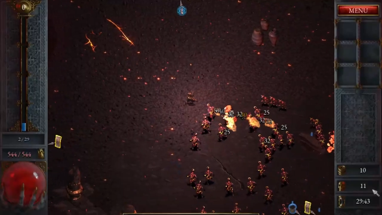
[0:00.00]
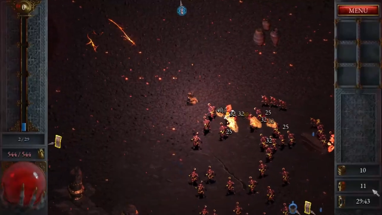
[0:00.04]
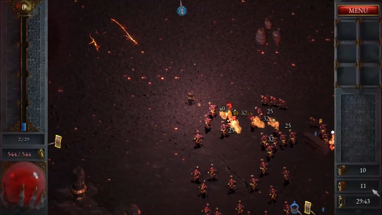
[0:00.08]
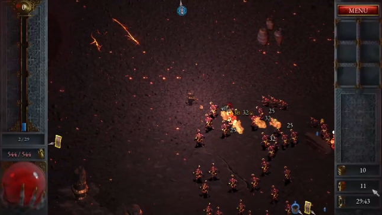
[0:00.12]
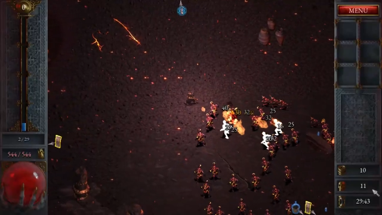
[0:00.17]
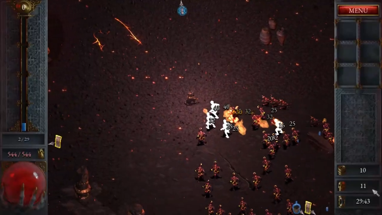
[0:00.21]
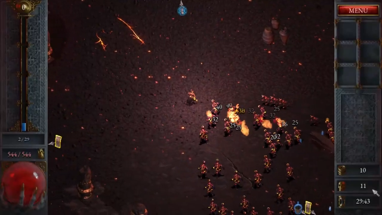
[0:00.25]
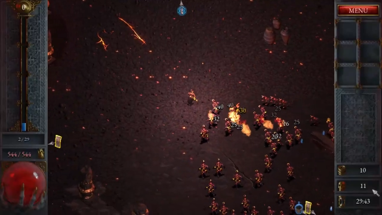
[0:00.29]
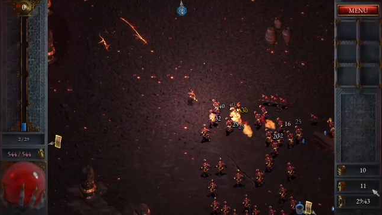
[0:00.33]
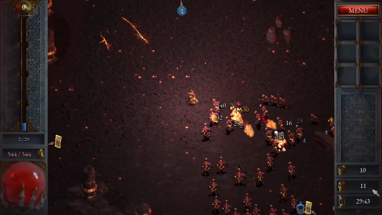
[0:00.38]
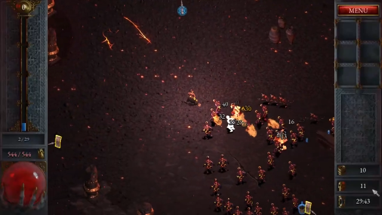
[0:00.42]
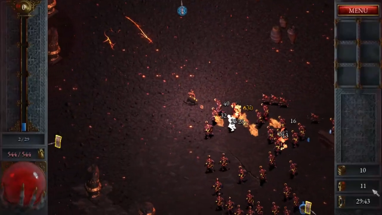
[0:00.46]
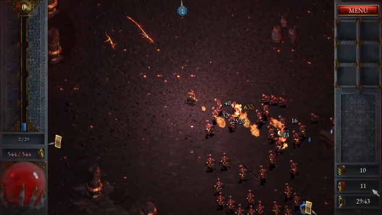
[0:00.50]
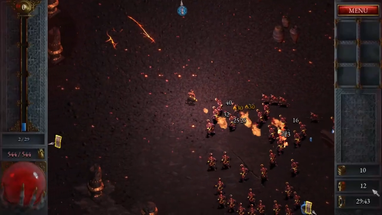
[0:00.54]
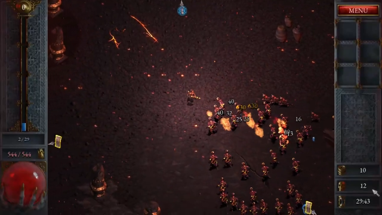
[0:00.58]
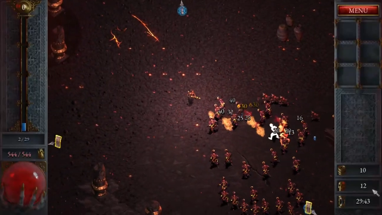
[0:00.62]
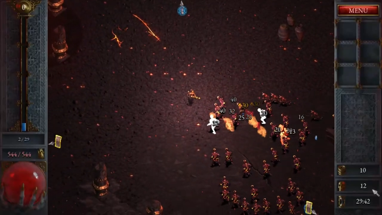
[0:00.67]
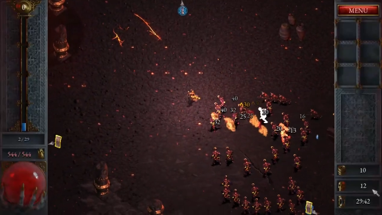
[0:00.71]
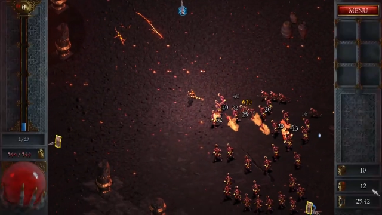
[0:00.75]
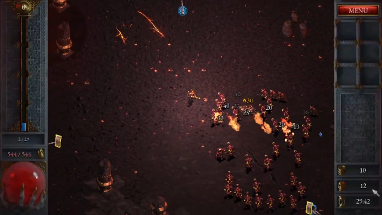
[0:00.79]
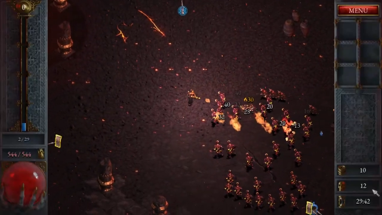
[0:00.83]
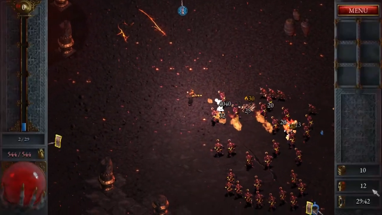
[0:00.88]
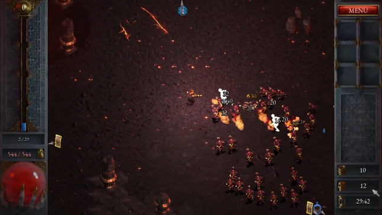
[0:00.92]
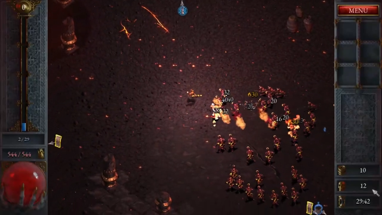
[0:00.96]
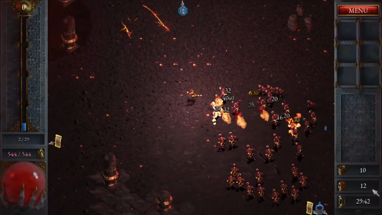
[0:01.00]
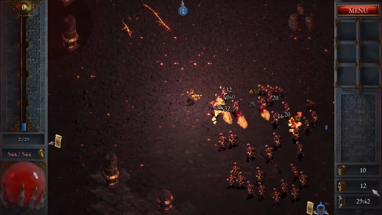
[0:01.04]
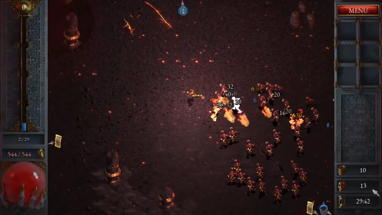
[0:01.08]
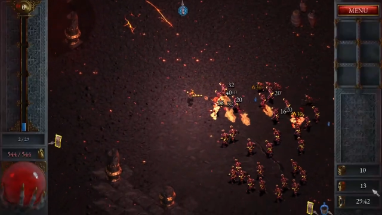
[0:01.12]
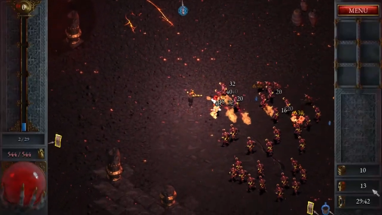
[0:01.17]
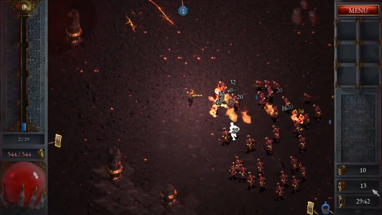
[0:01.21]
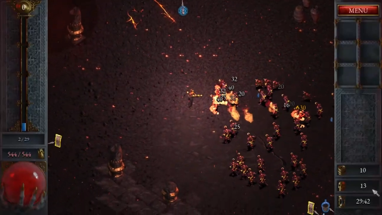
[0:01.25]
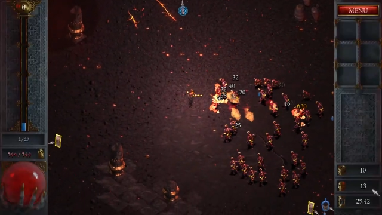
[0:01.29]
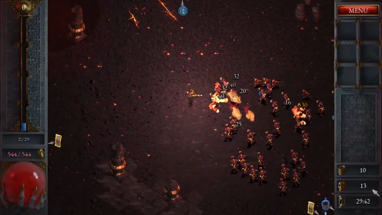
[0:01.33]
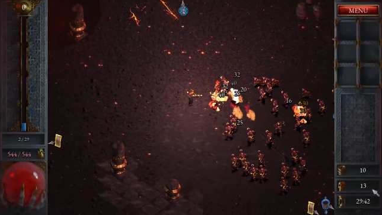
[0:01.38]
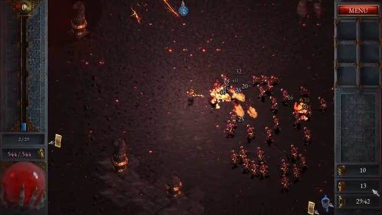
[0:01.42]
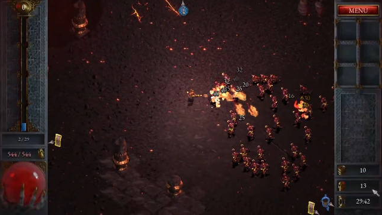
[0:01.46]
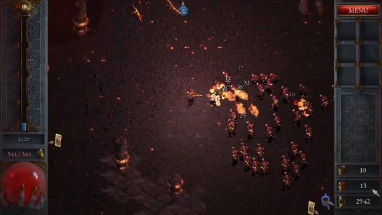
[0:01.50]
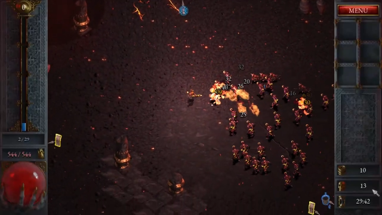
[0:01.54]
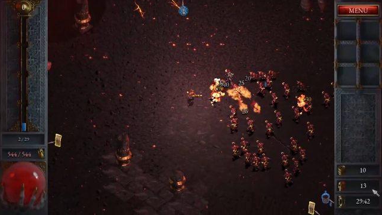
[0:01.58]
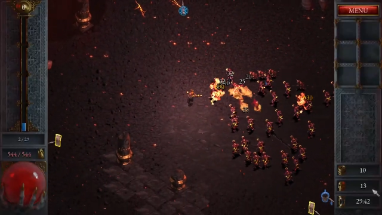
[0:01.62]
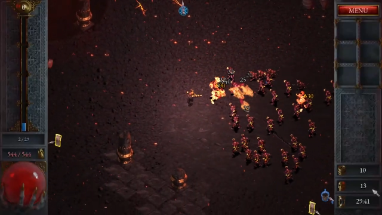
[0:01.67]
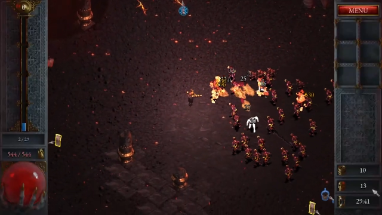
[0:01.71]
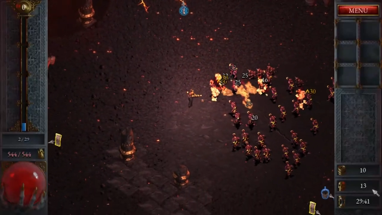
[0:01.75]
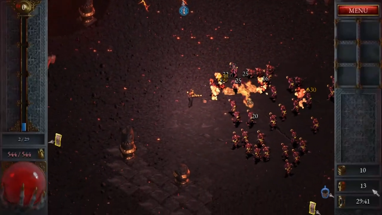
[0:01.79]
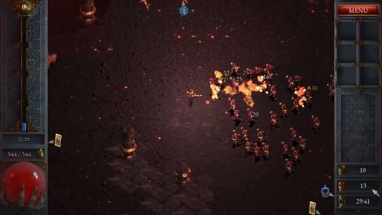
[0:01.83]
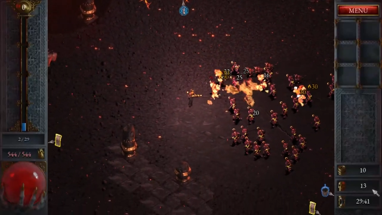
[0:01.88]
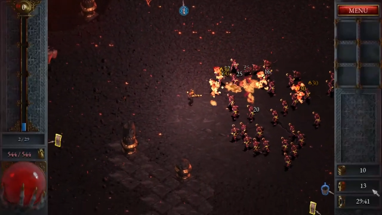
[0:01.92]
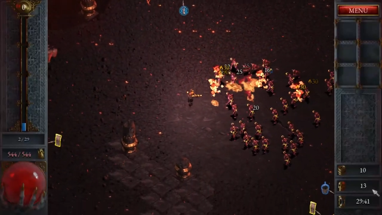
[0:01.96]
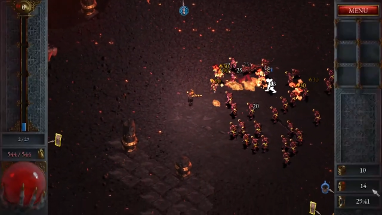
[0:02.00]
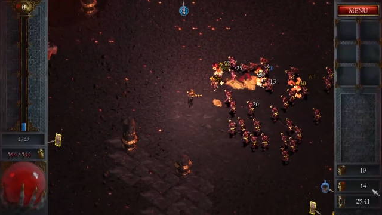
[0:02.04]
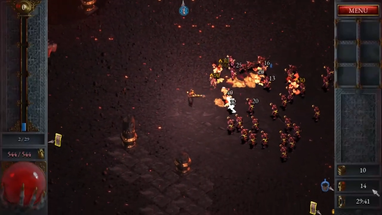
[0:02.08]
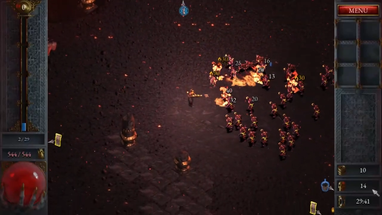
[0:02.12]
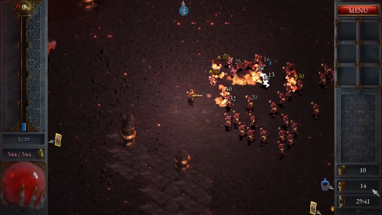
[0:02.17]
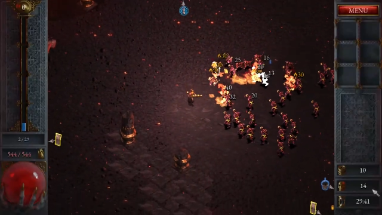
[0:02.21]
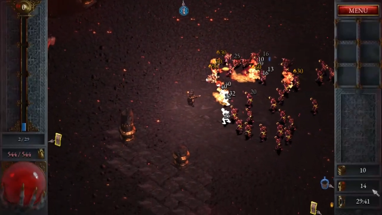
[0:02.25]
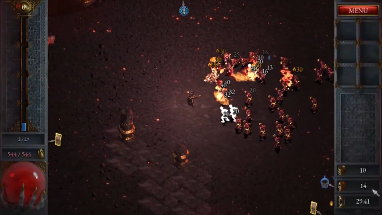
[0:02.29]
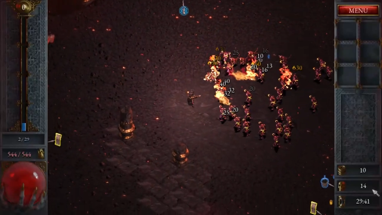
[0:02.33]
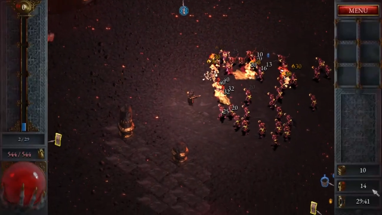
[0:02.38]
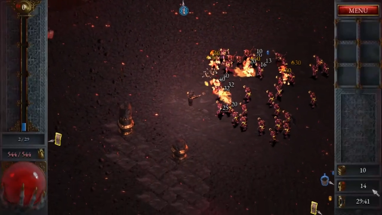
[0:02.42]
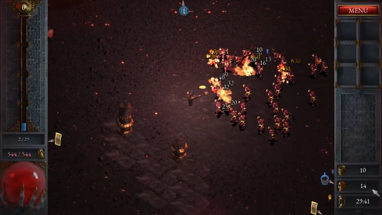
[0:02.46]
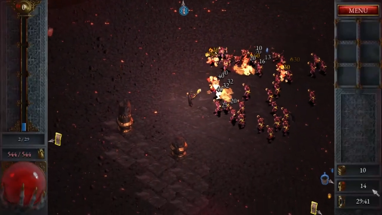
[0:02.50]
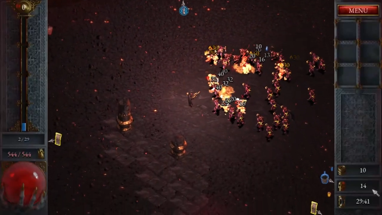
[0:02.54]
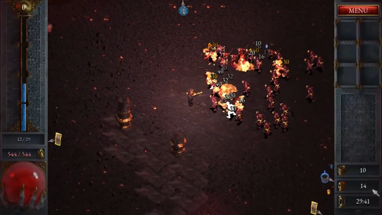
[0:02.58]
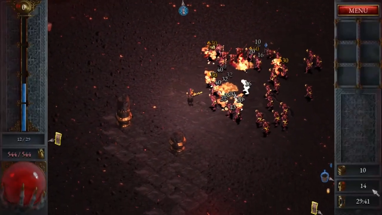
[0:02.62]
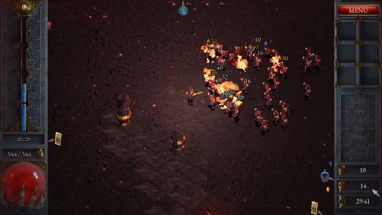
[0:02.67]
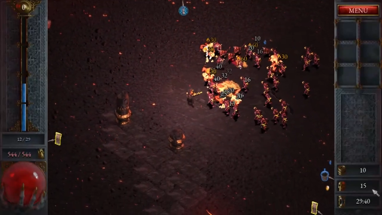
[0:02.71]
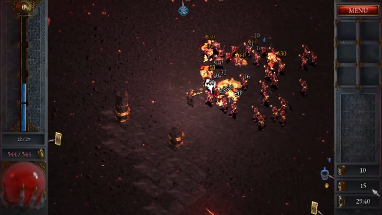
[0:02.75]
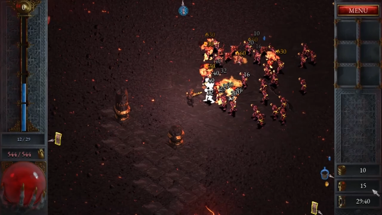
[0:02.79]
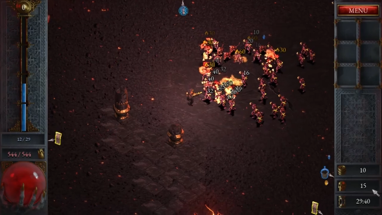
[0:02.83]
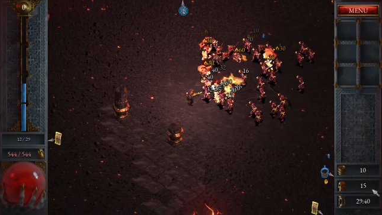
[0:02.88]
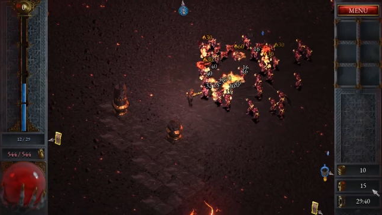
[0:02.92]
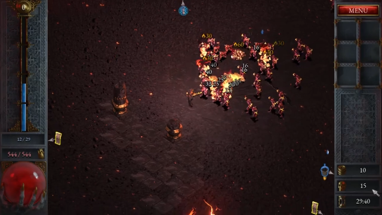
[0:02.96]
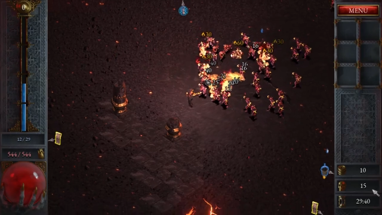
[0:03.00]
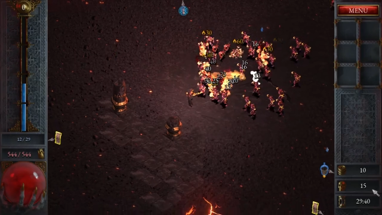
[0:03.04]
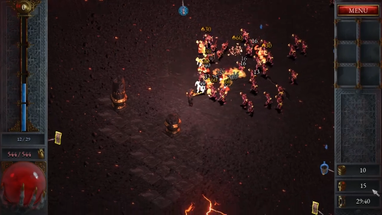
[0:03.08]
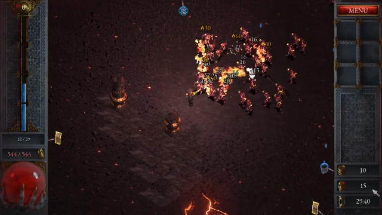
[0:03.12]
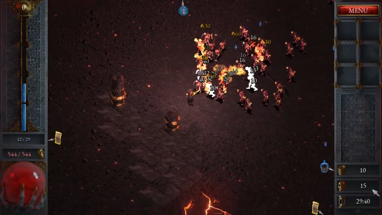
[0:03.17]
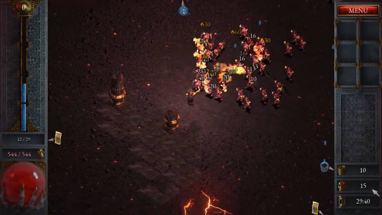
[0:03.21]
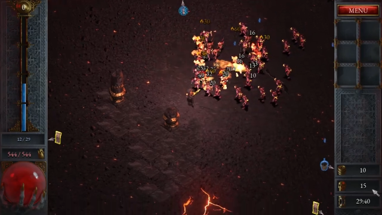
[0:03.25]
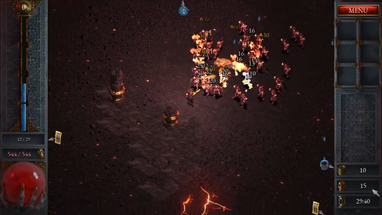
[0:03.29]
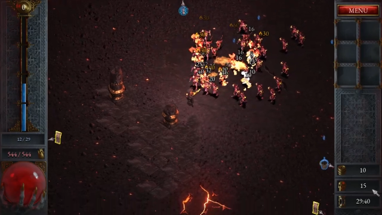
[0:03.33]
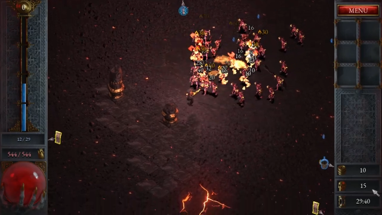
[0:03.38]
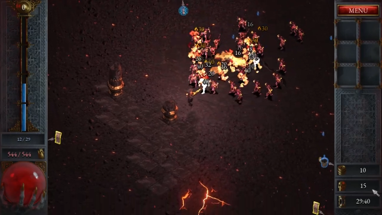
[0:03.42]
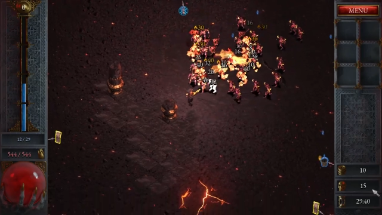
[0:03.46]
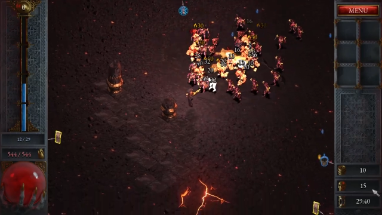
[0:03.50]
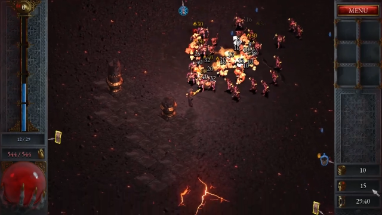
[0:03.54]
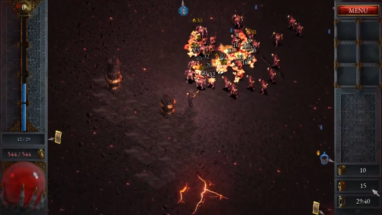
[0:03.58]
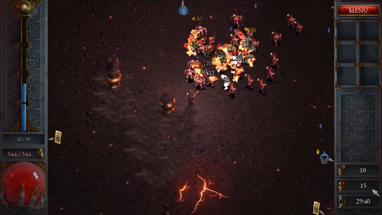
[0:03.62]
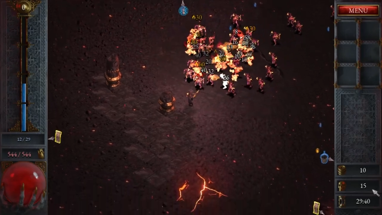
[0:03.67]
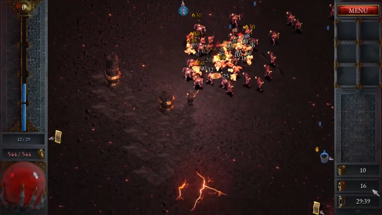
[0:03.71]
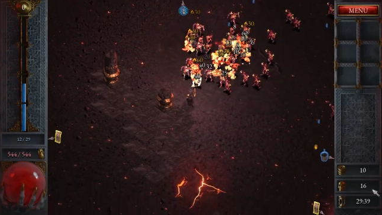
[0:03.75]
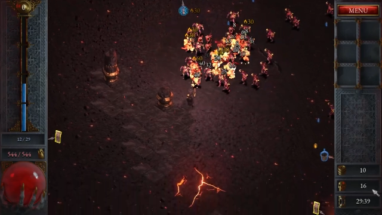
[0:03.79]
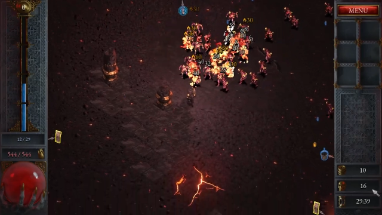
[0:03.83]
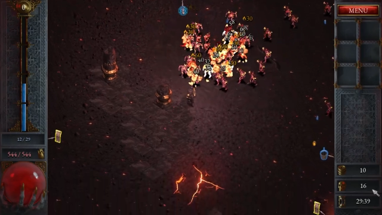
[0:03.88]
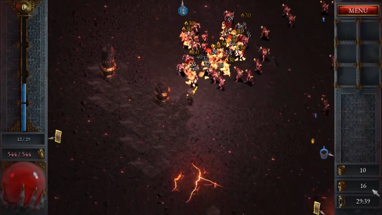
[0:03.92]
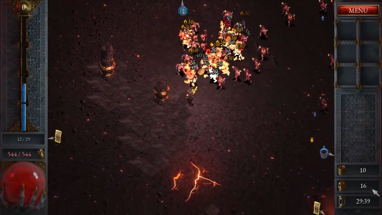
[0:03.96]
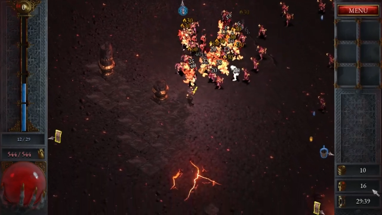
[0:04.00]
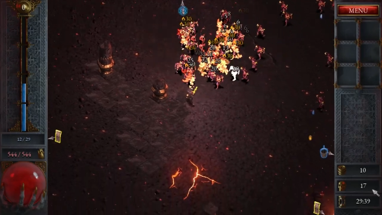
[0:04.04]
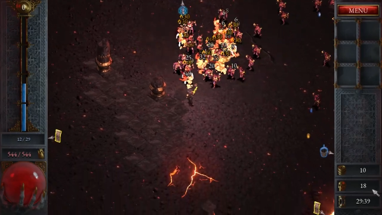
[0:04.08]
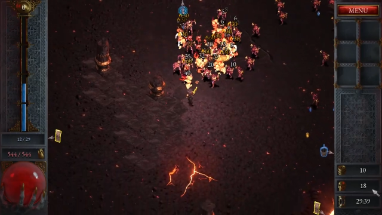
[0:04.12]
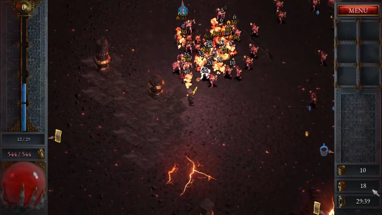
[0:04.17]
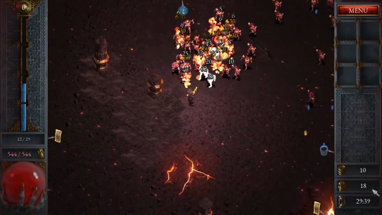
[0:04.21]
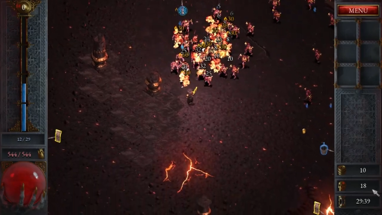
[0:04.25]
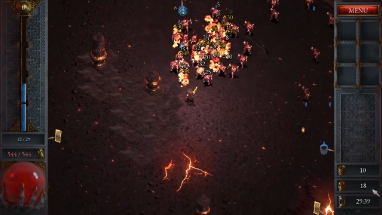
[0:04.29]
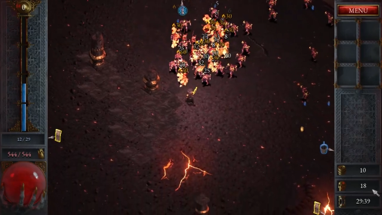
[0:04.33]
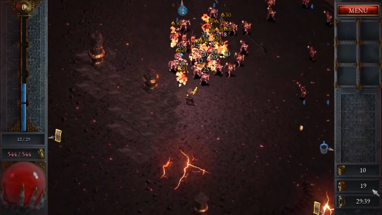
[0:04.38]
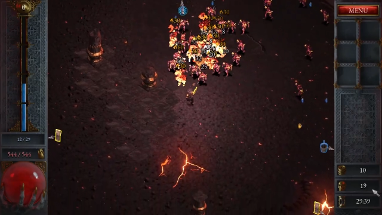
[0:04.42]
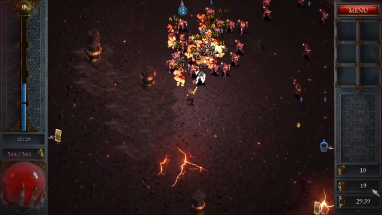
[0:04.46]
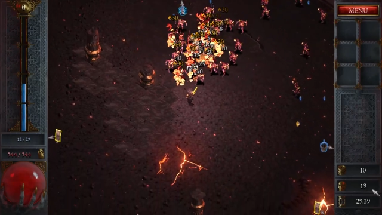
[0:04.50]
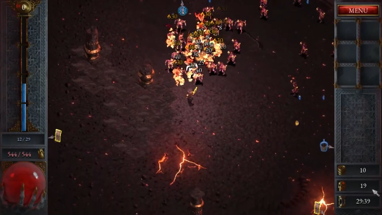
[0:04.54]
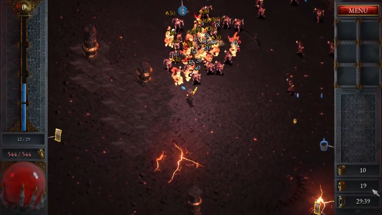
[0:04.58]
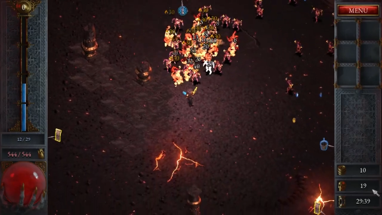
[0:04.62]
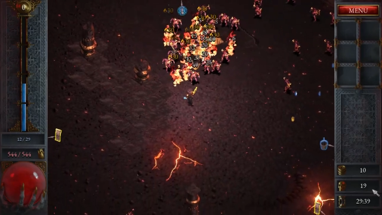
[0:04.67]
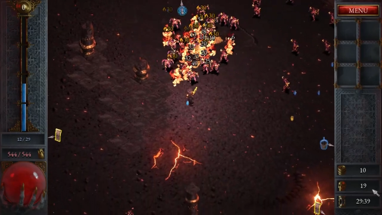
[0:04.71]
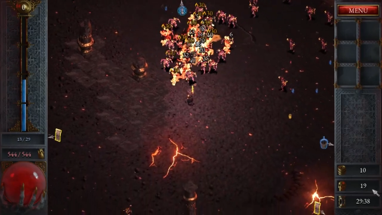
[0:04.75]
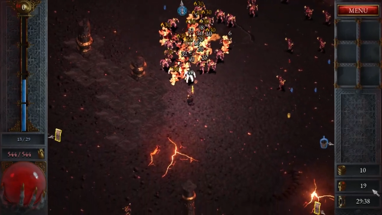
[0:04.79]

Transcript: [unreadable: no face in view]